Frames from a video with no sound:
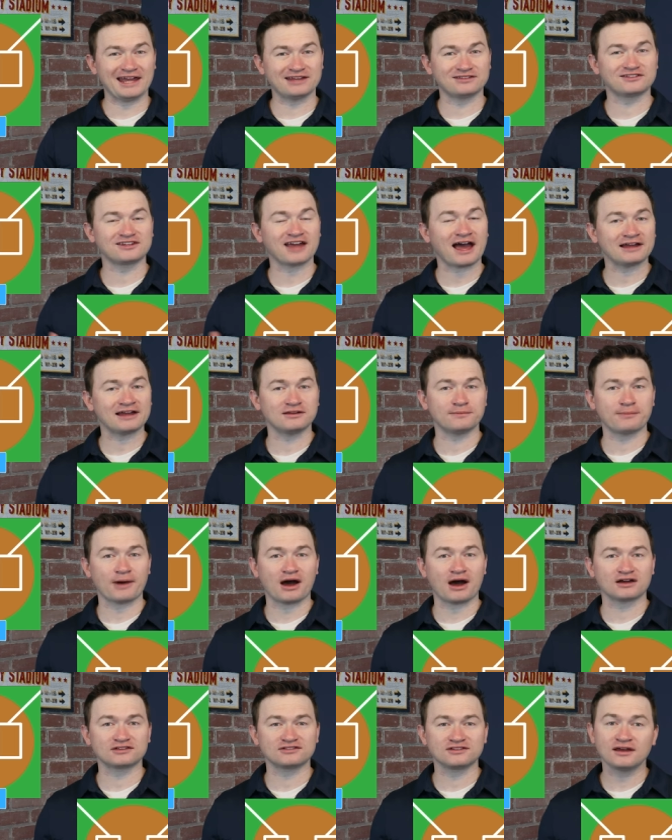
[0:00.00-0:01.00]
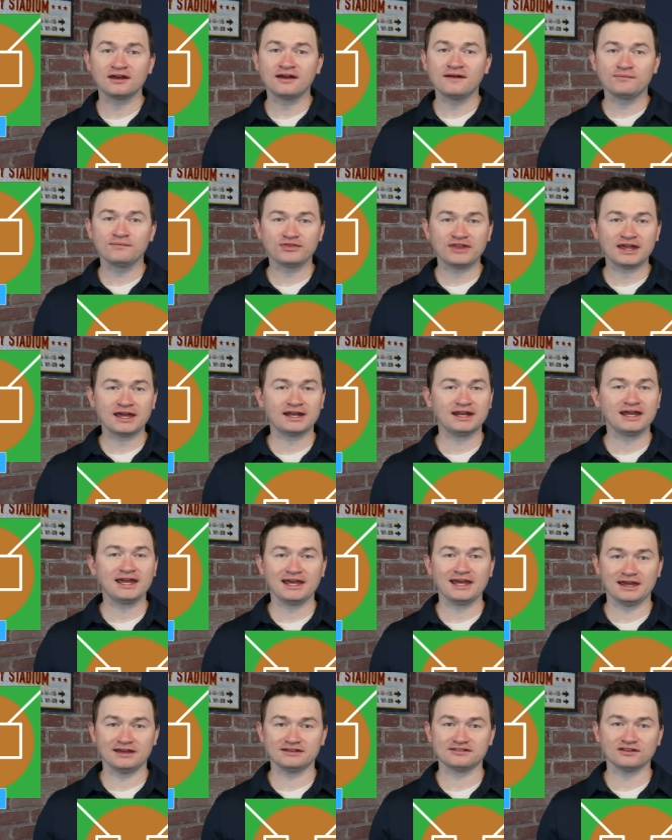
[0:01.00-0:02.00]
inside the box, then
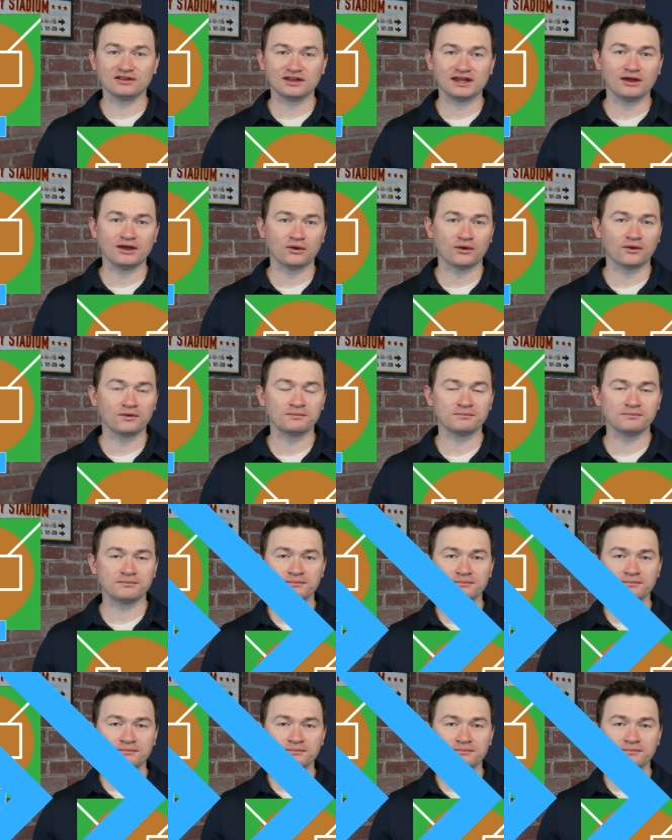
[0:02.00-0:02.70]
he is legal.